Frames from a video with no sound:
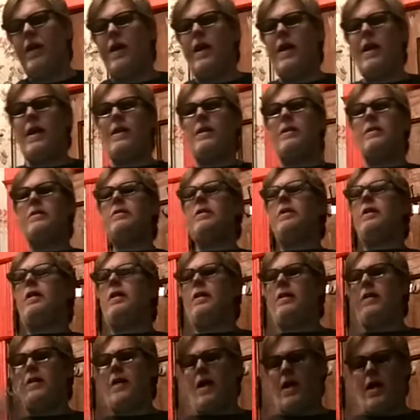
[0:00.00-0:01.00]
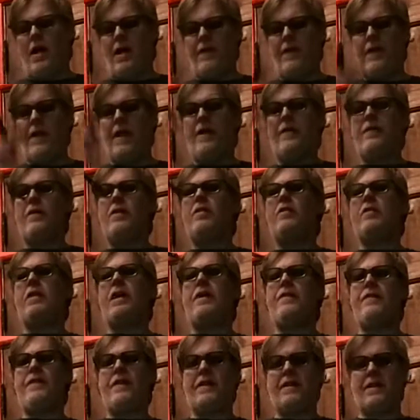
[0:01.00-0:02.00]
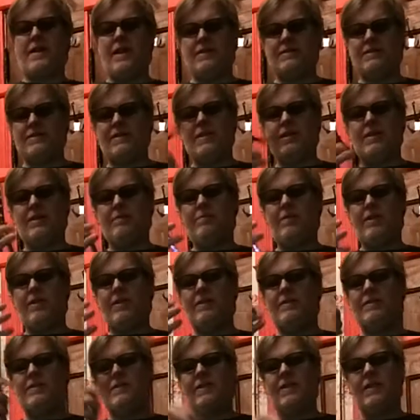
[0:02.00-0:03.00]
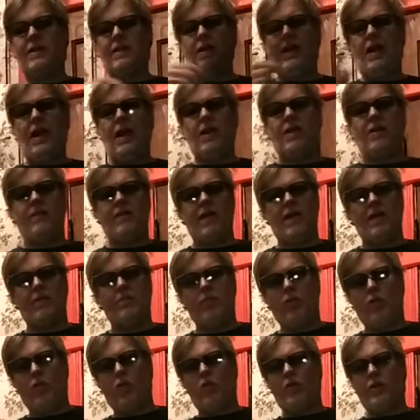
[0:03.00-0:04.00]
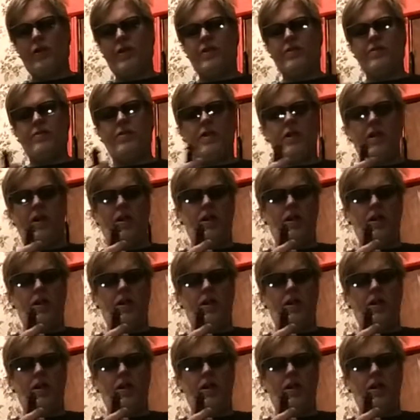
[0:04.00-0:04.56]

And on that note, I think that's good because I don't want to bore you.